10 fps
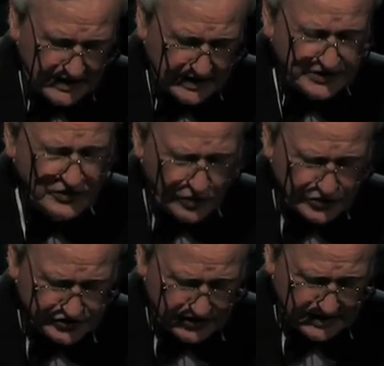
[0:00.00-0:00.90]
at
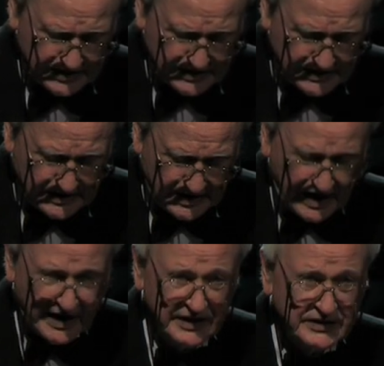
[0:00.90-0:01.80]
Yorkshire,
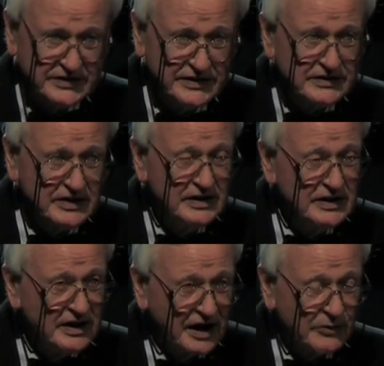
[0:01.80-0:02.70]
and
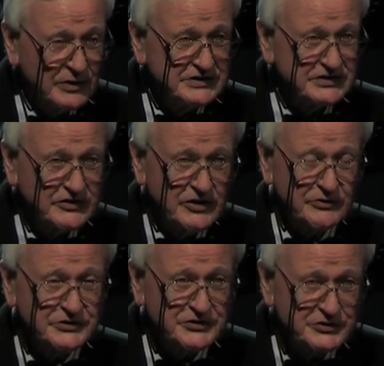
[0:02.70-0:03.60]
I went into the
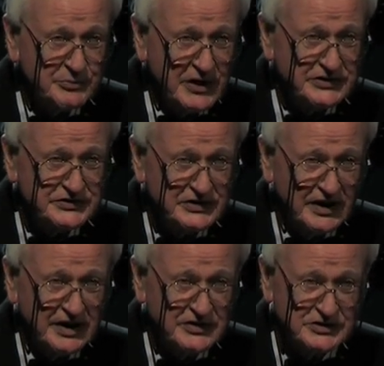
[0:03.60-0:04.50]
officers' mess, and
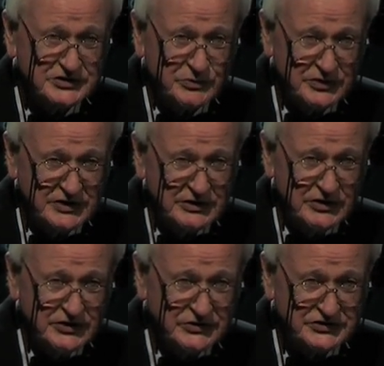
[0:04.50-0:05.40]
as one did
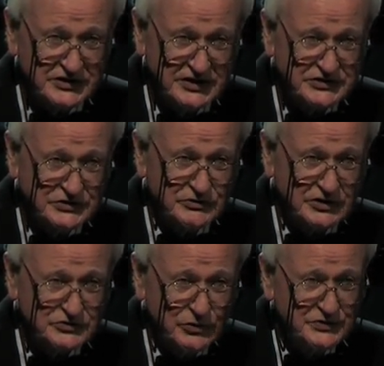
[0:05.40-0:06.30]
in those days, you
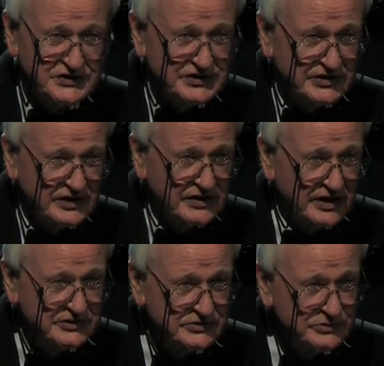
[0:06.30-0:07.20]
got your visiting
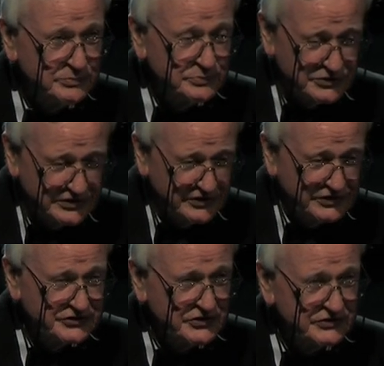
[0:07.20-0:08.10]
card and you put it on
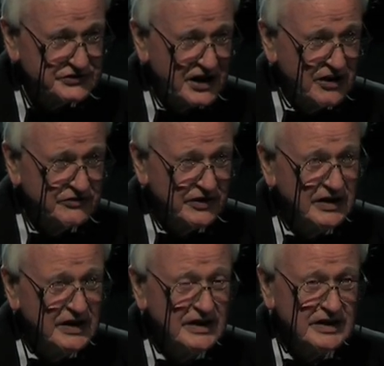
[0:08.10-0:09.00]
a silver salver
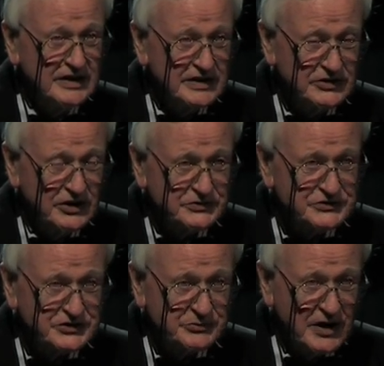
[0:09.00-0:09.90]
in the
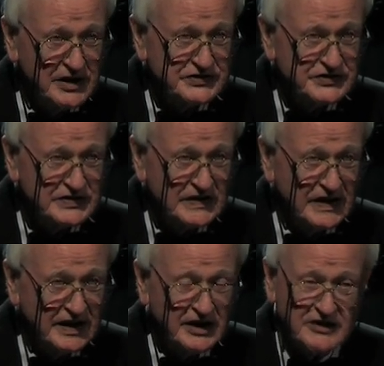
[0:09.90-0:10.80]
officers' mess,
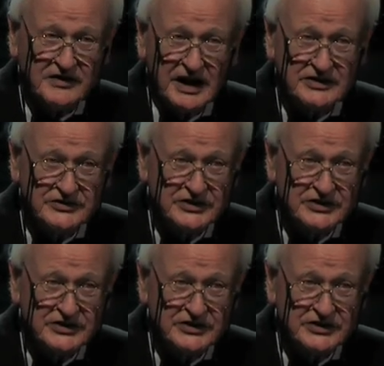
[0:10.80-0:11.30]
and I found